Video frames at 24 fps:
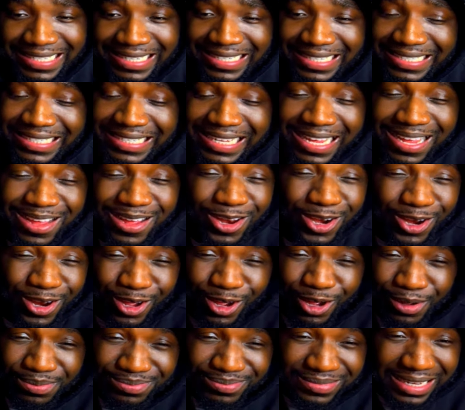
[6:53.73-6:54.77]
Down,
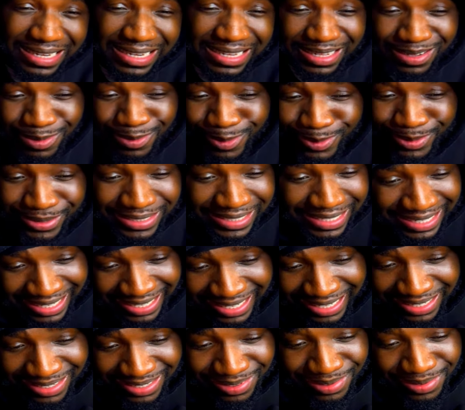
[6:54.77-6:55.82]
up, then he goes
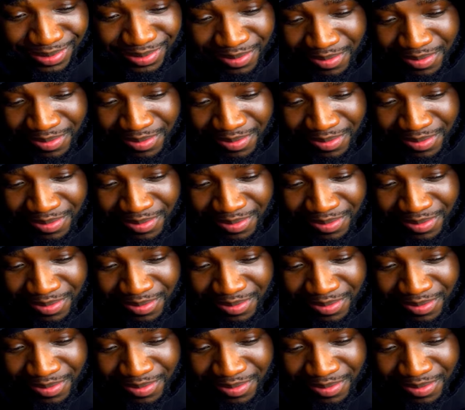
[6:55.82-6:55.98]
in.